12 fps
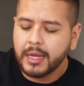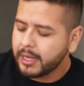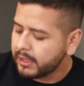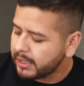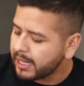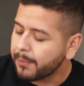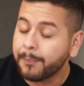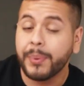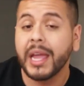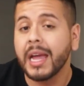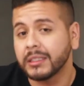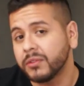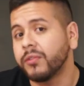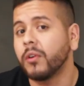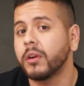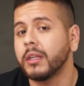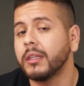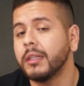and he had a big ass
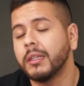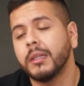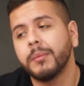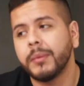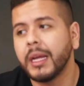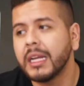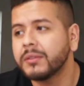40. Big ass